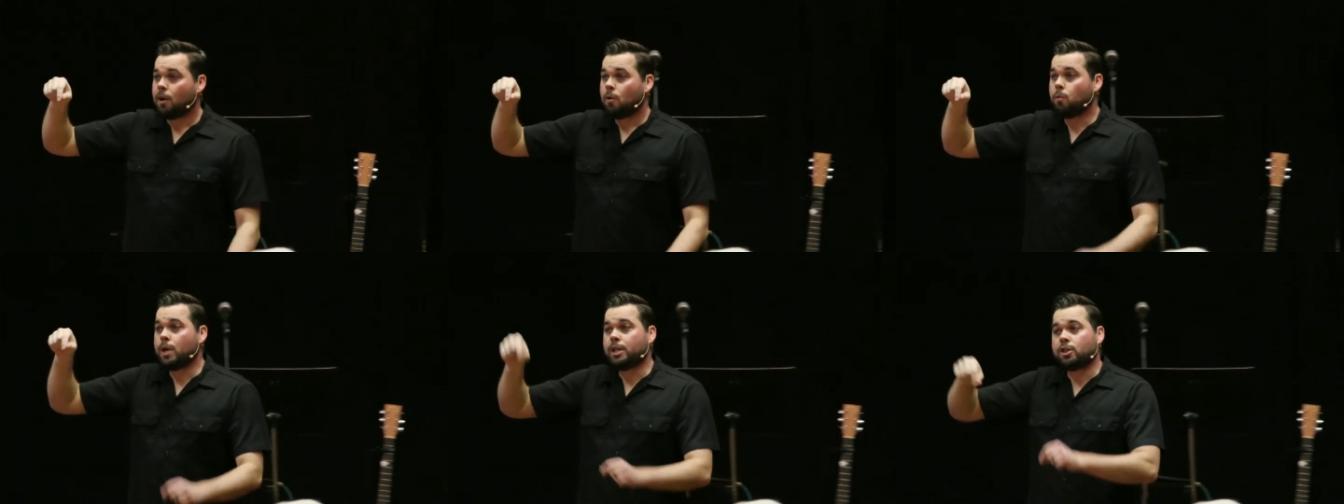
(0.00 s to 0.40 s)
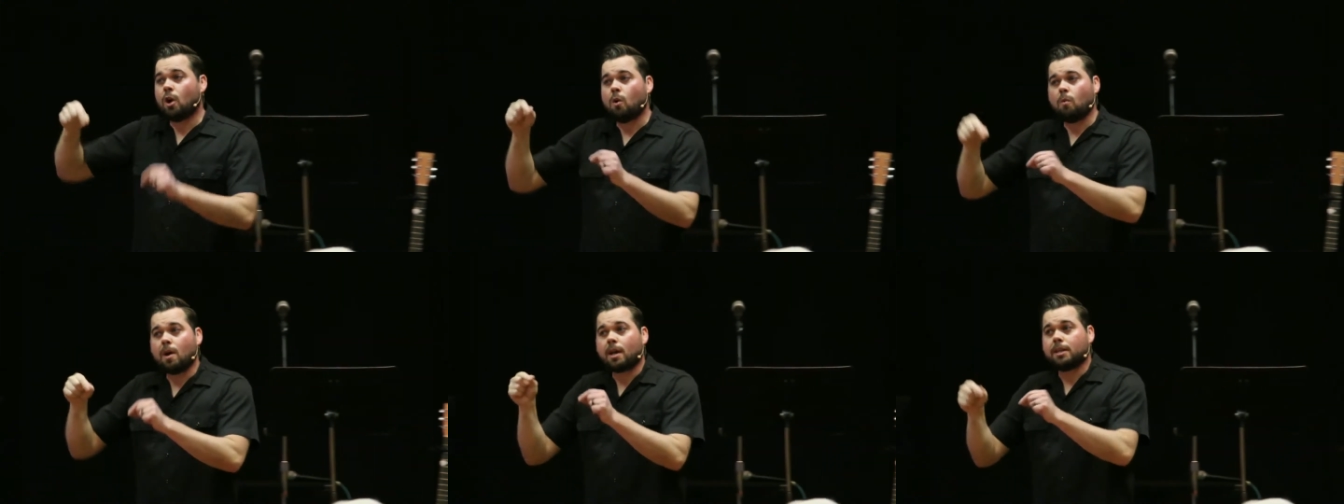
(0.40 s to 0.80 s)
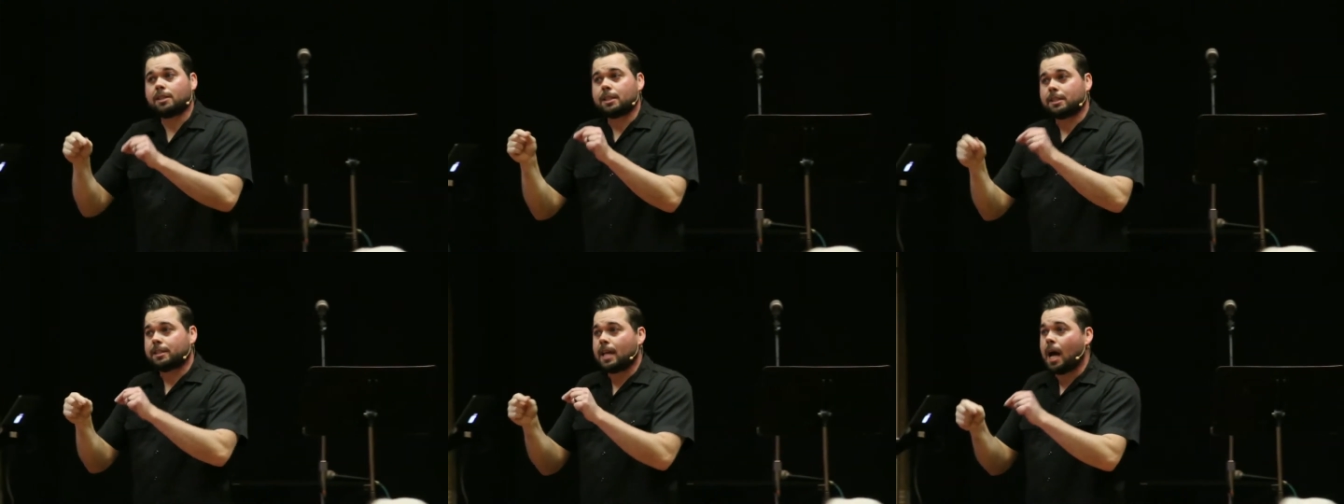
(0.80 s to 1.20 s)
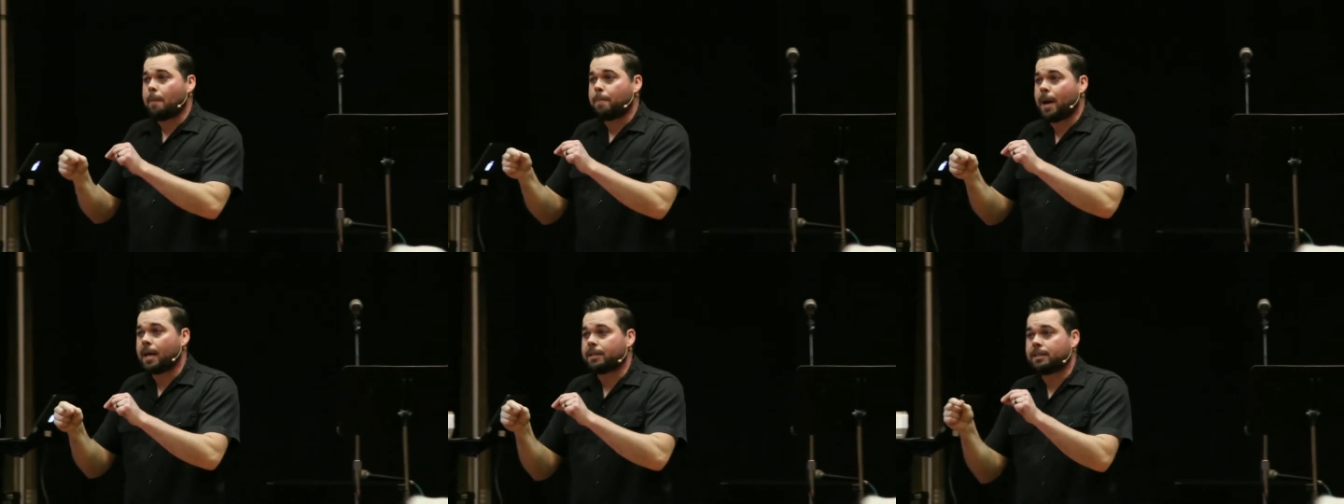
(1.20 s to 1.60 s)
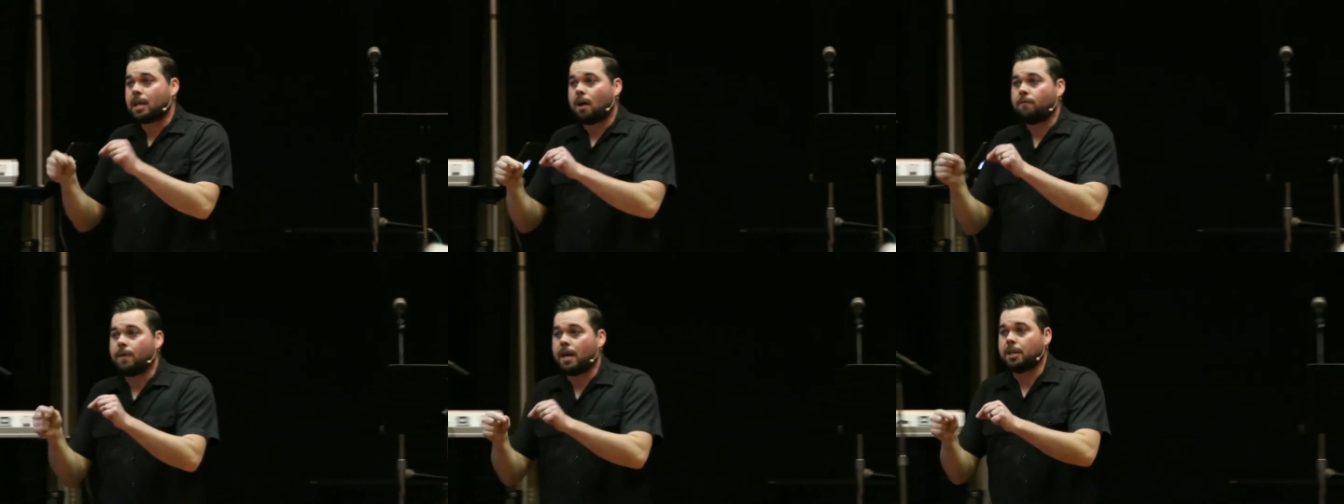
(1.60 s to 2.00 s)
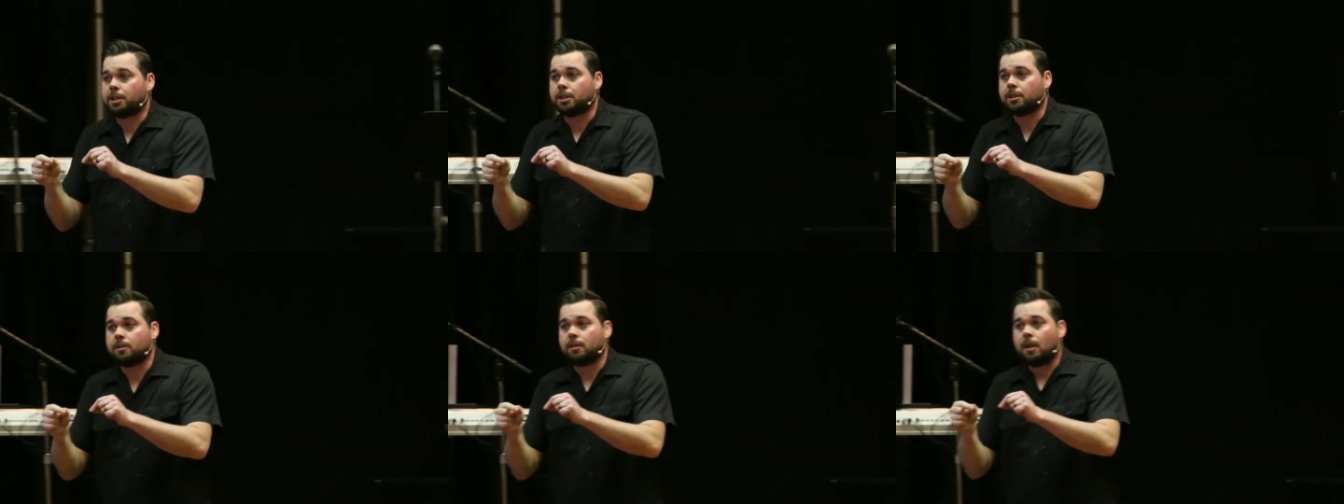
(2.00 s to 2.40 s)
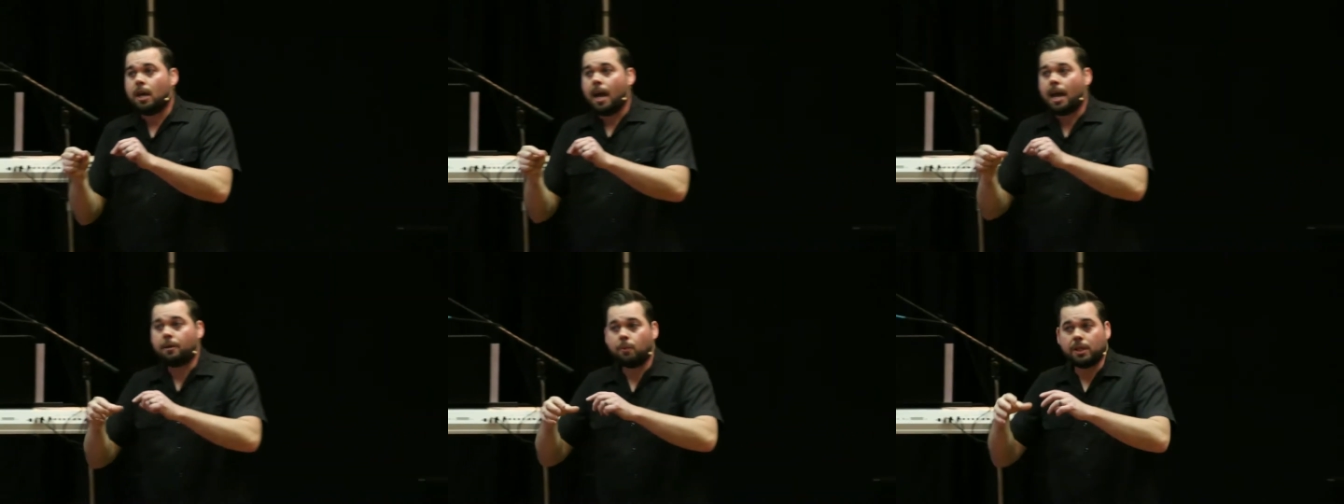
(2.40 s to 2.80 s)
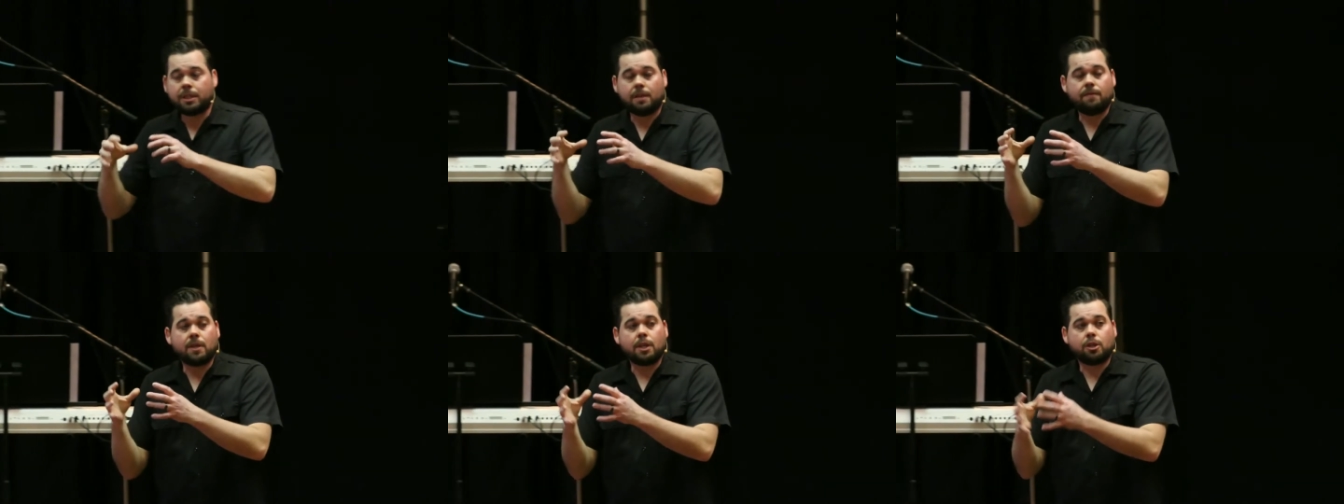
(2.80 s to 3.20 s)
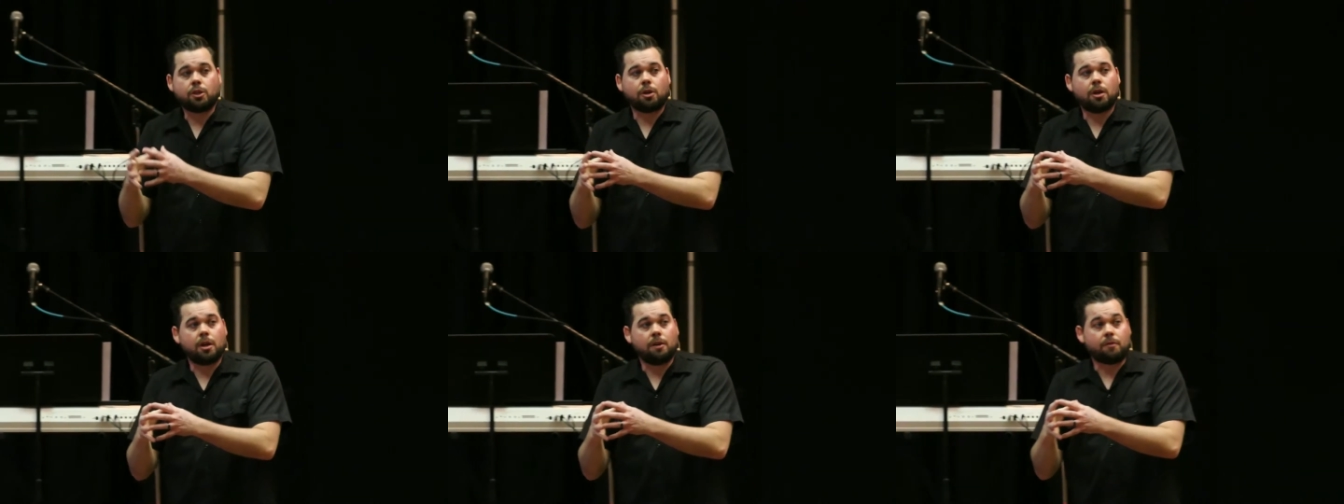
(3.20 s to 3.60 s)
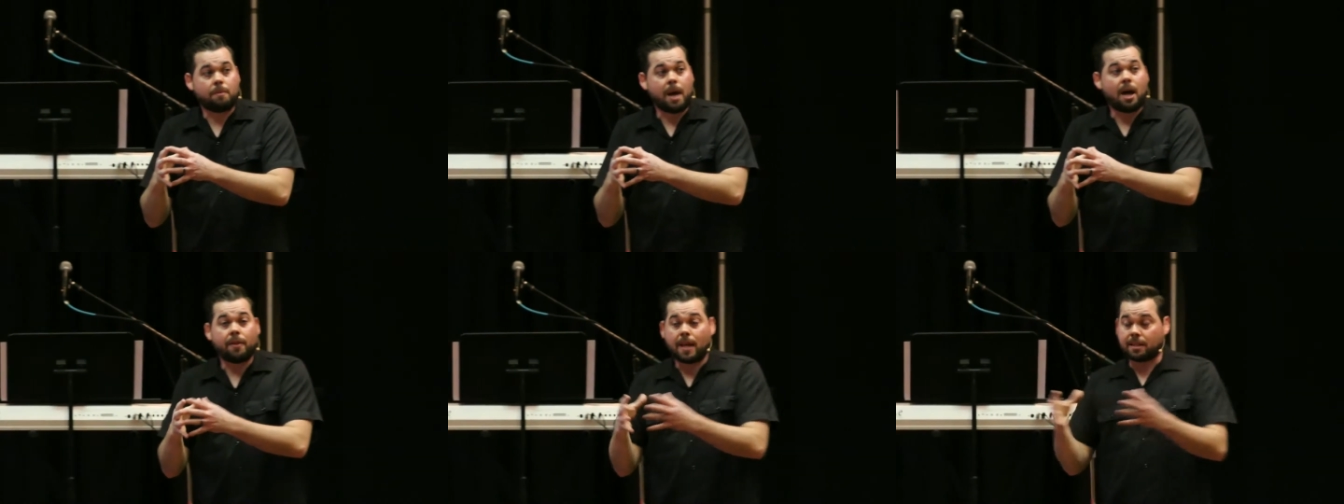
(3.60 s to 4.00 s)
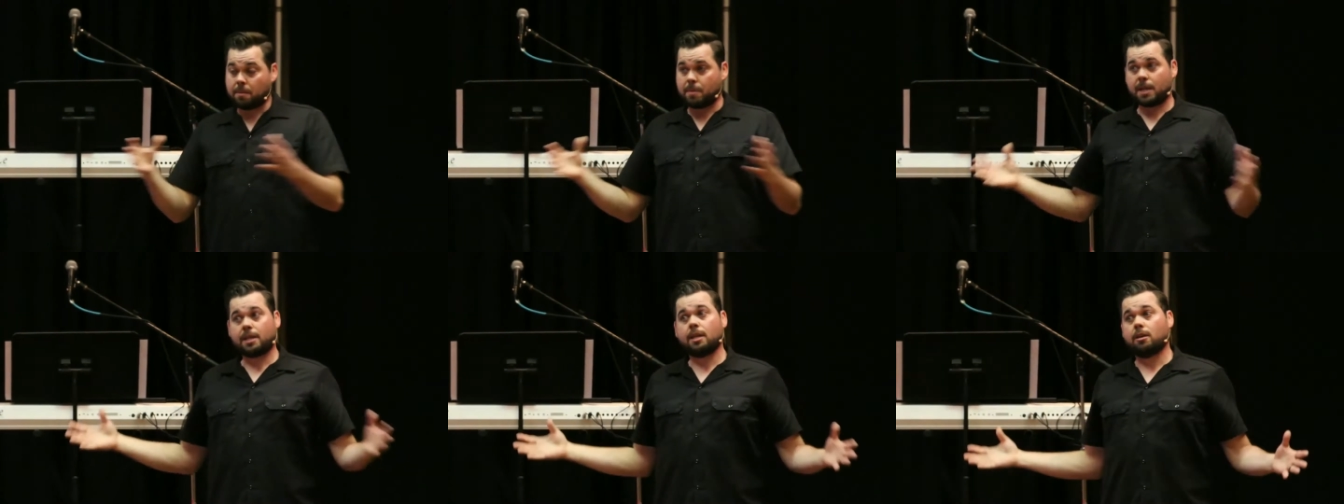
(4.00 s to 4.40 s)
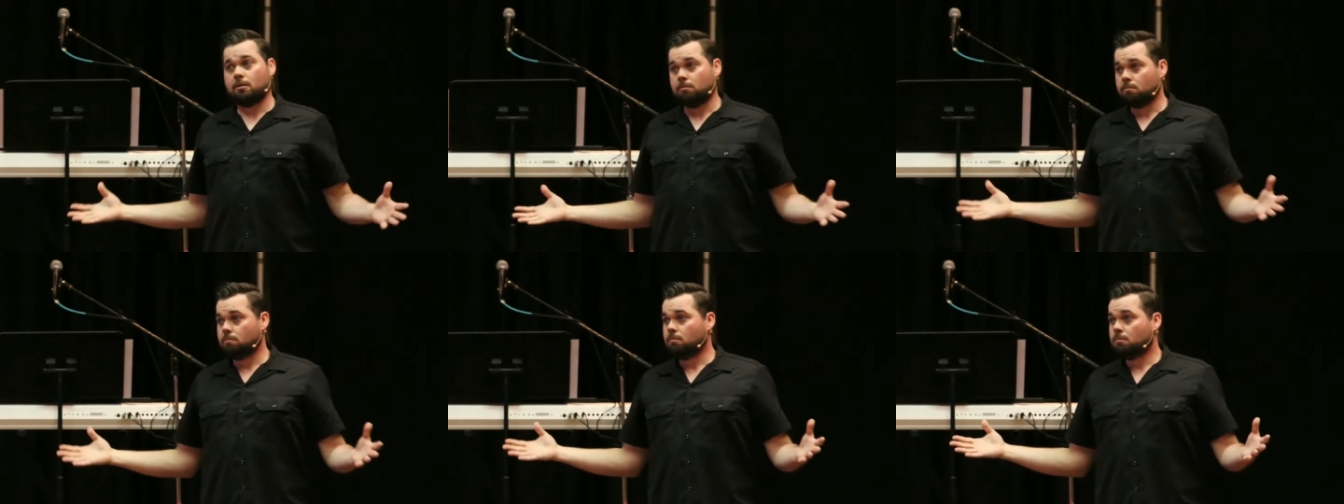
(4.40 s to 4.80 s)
We don't want to just stop at salvation and receiving eternity from hell. That's a big deal.